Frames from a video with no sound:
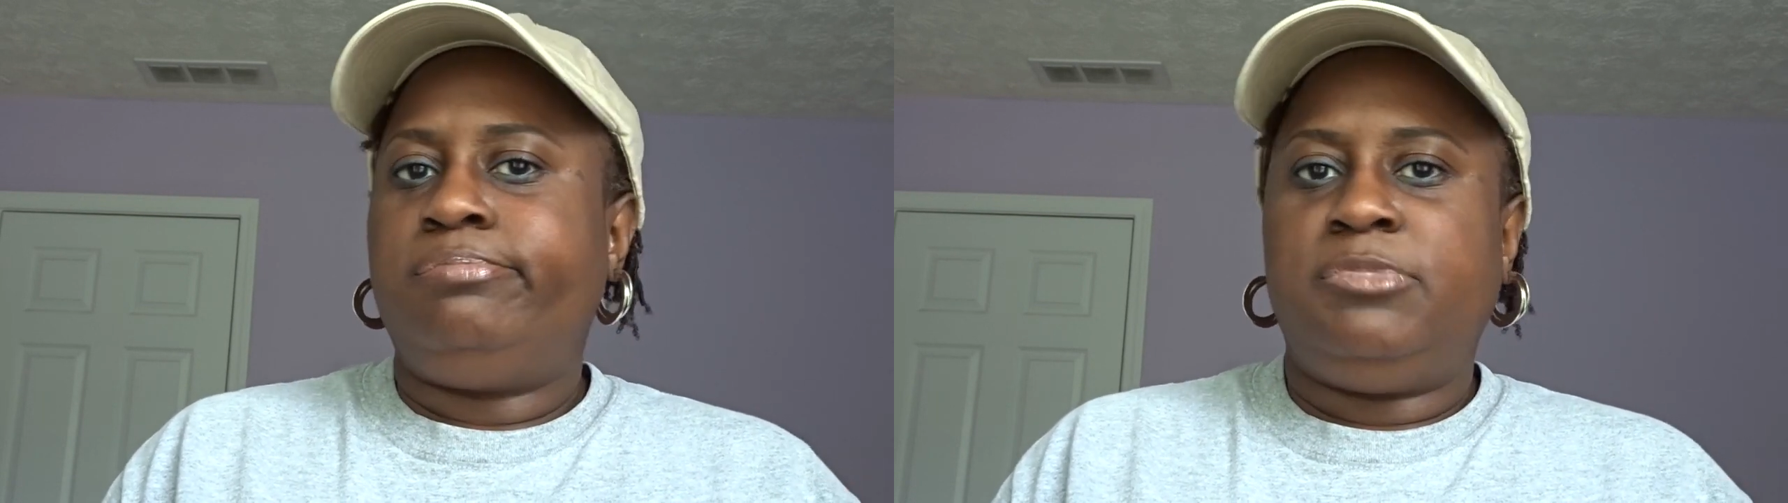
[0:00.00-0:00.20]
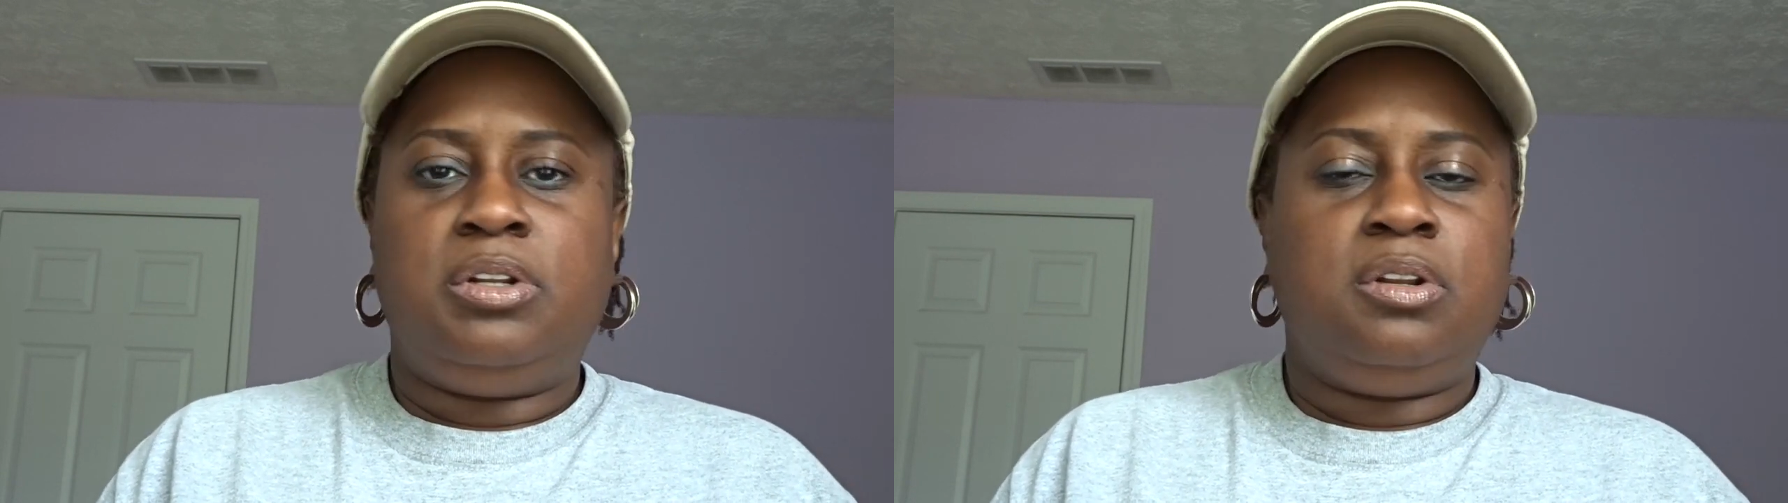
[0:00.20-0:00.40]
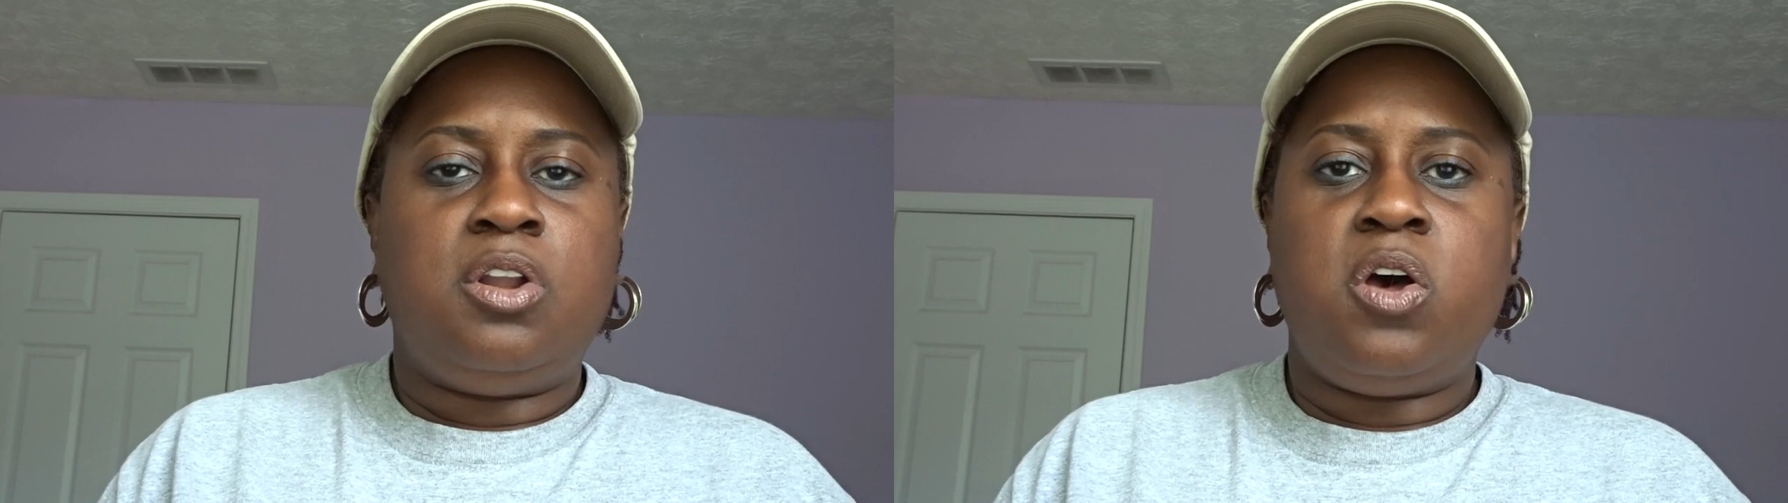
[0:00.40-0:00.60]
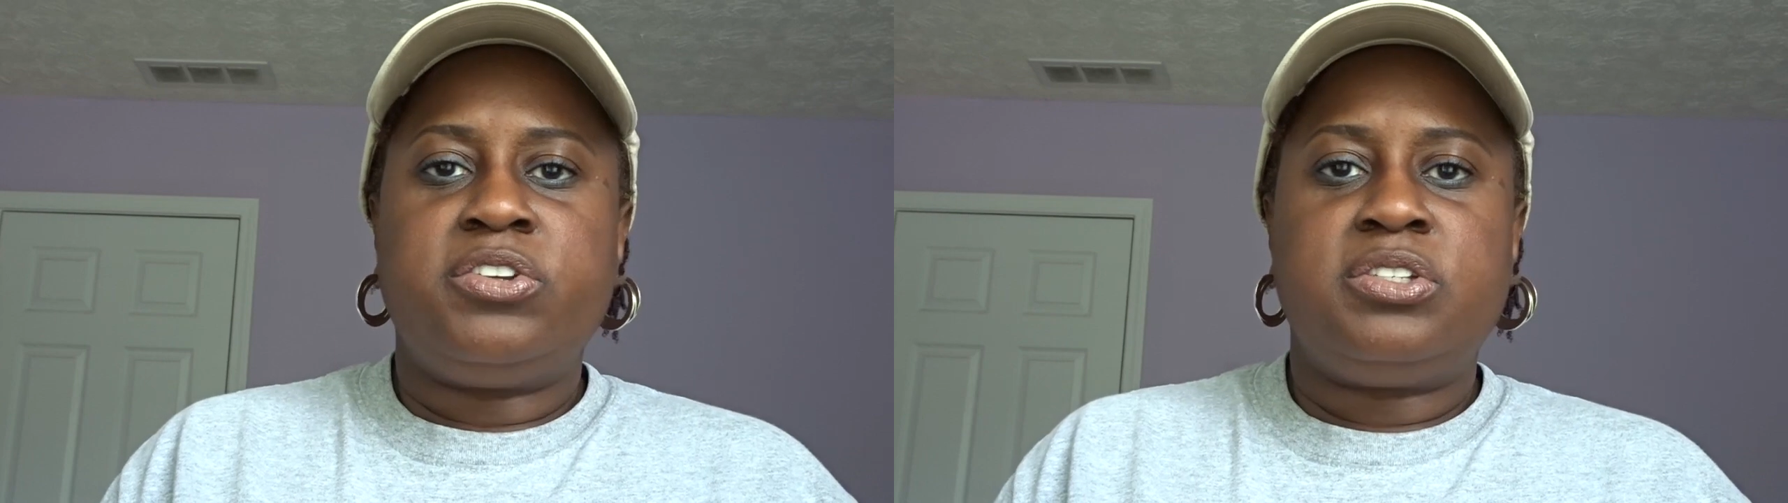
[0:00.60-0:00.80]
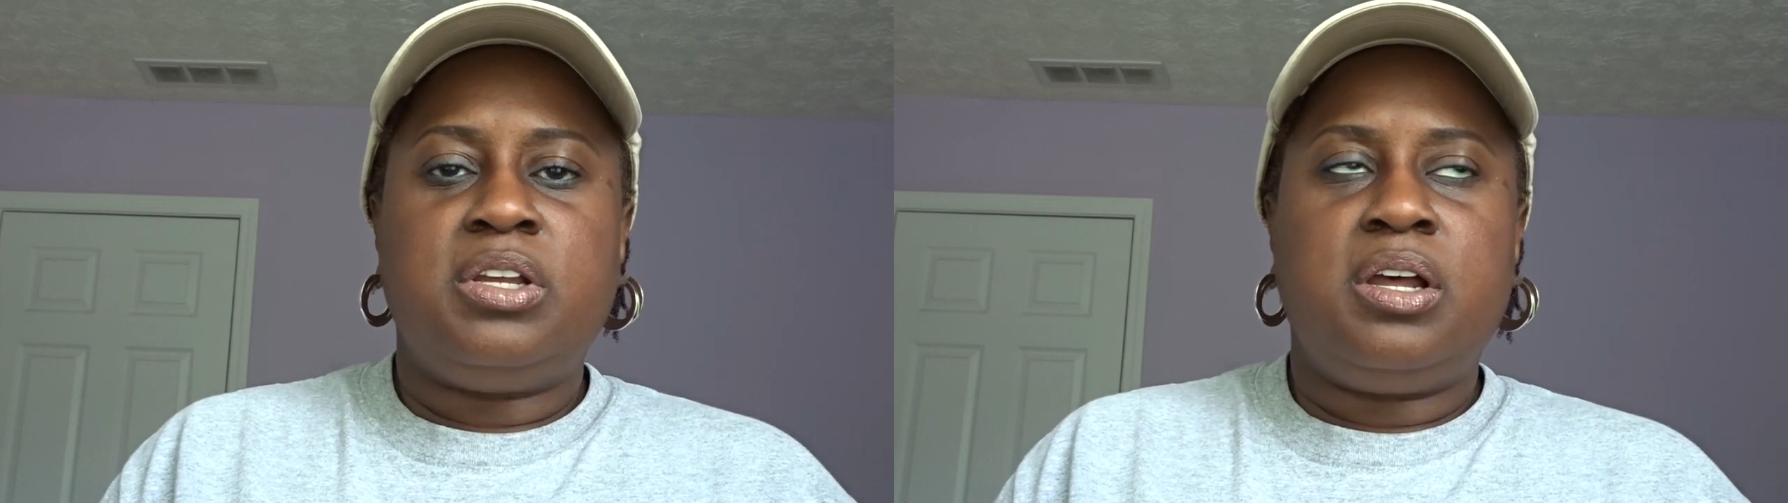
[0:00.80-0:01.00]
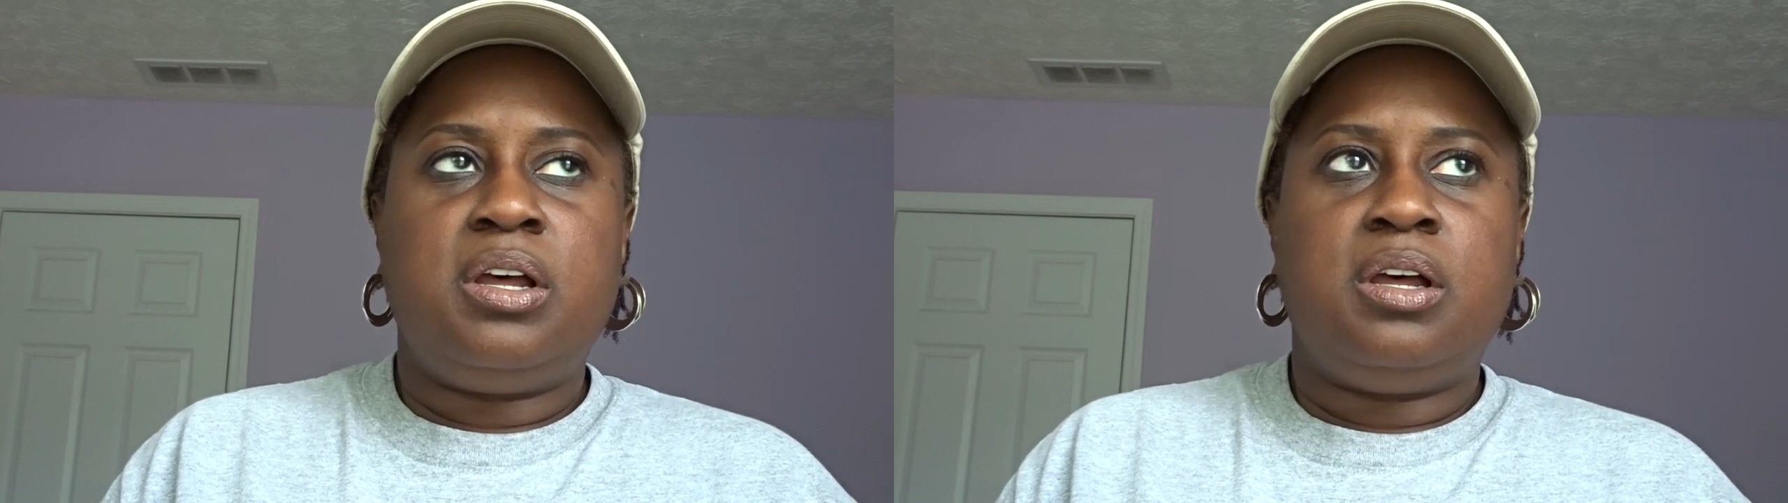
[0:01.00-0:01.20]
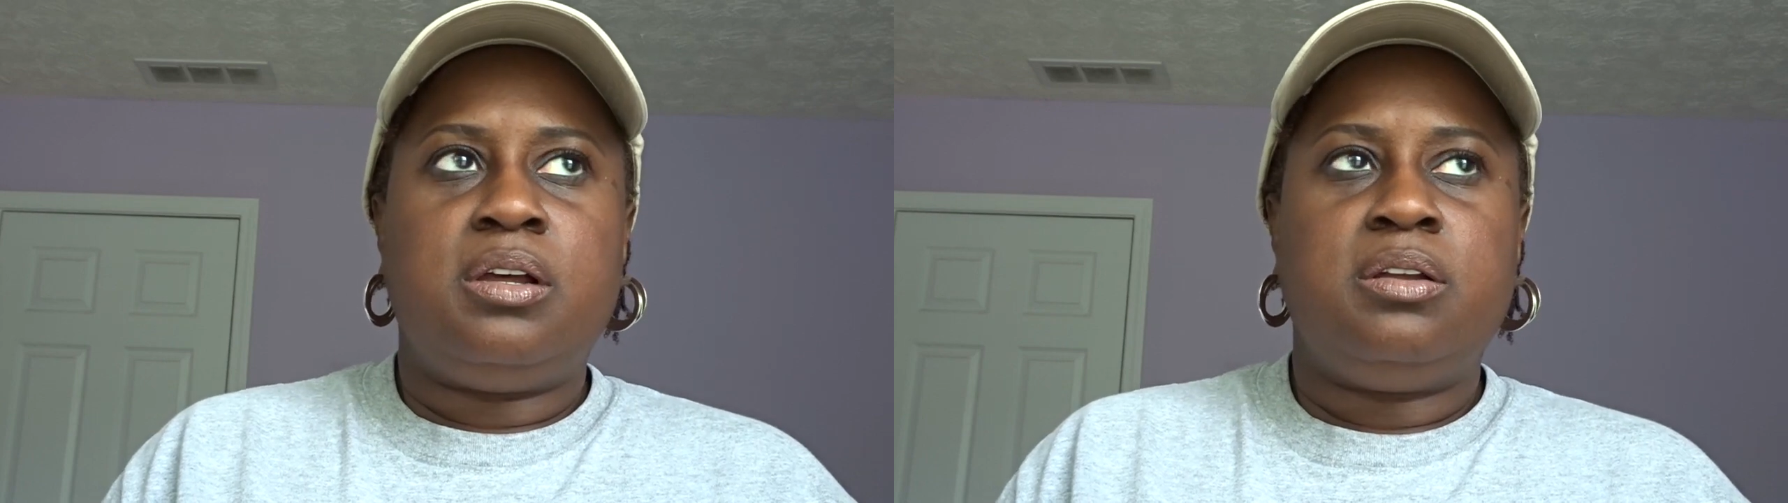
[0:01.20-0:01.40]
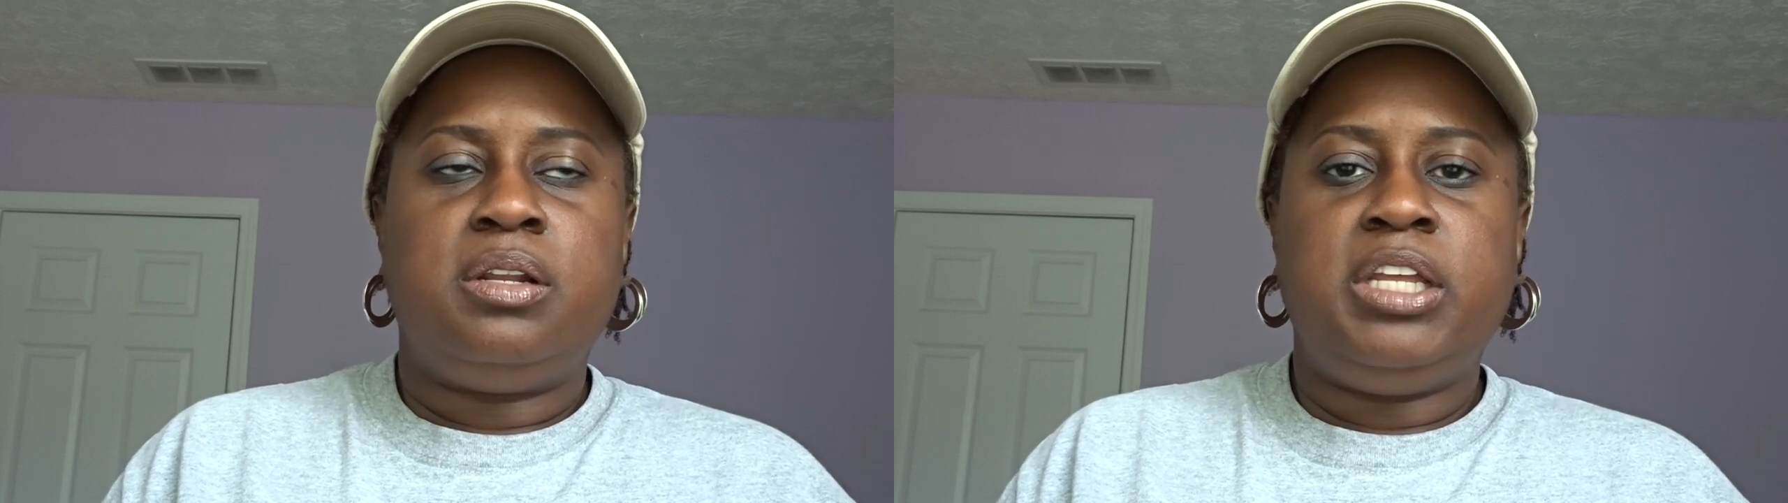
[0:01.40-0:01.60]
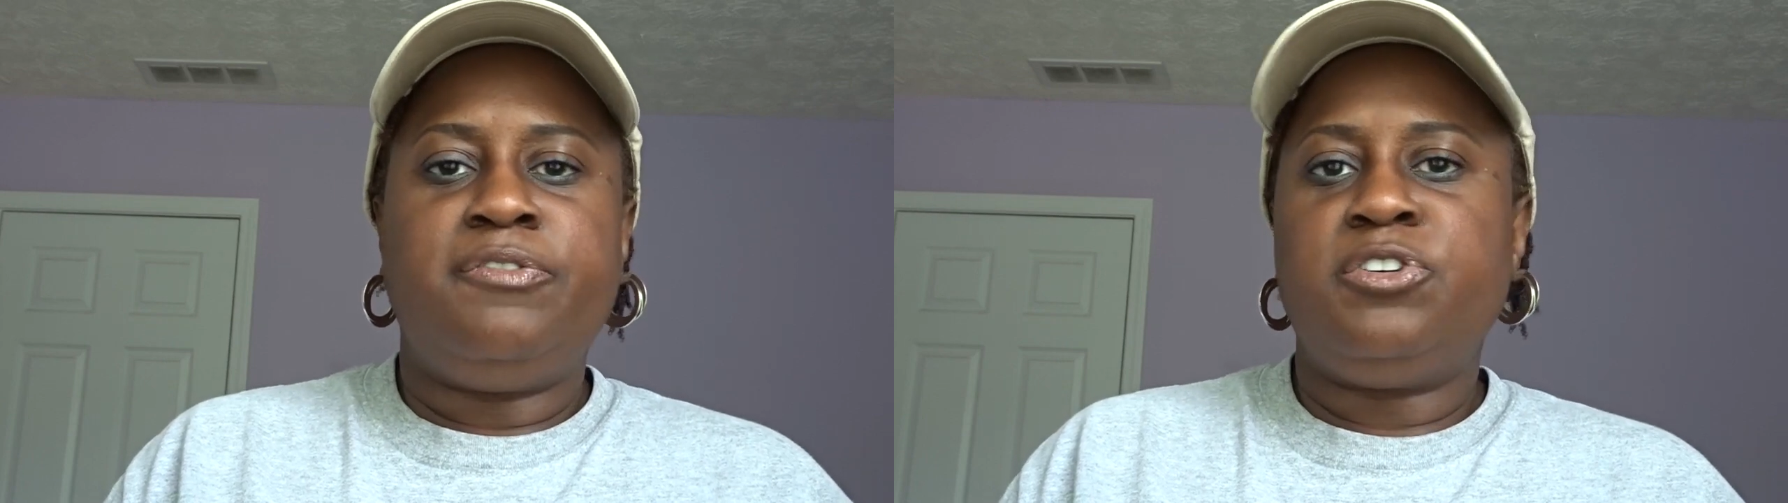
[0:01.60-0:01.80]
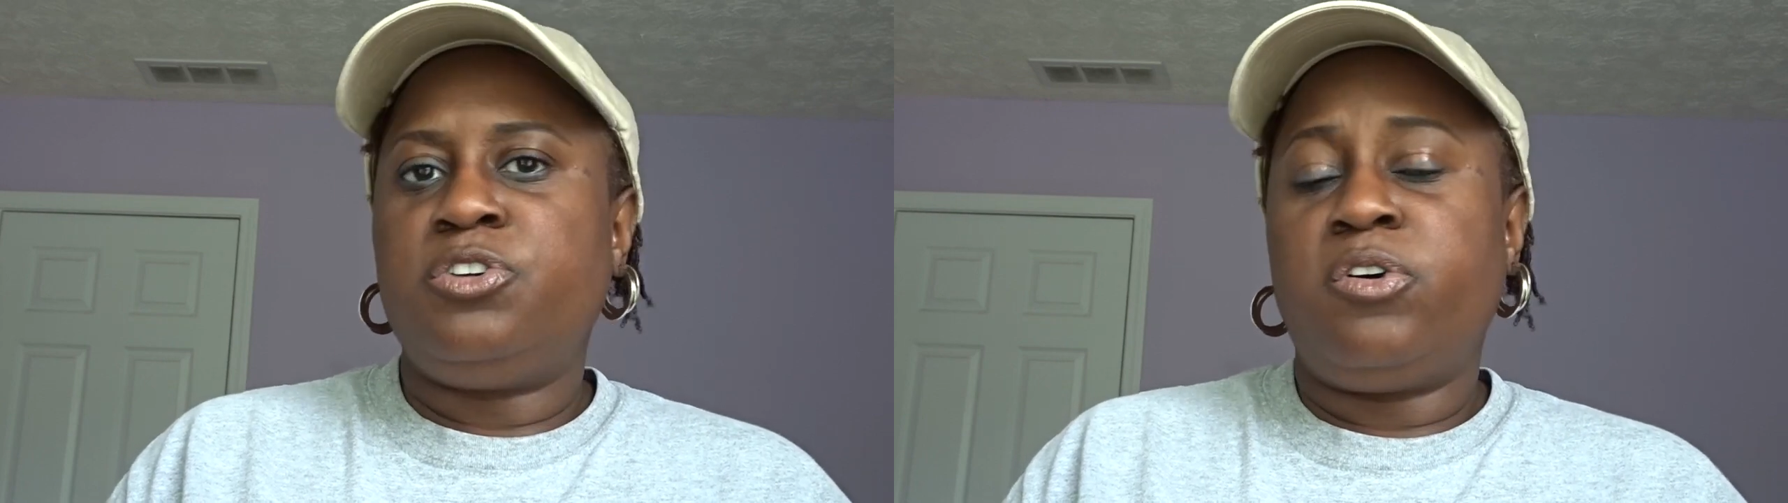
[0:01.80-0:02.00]
Lost
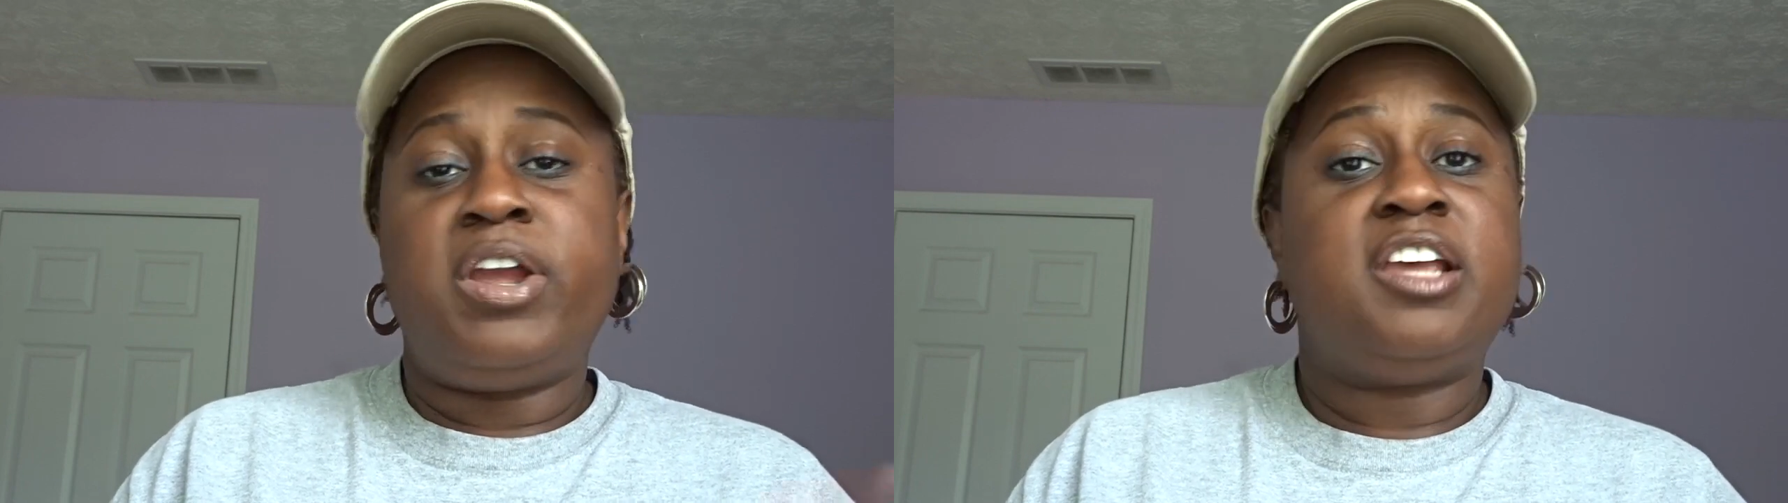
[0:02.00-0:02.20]
inventory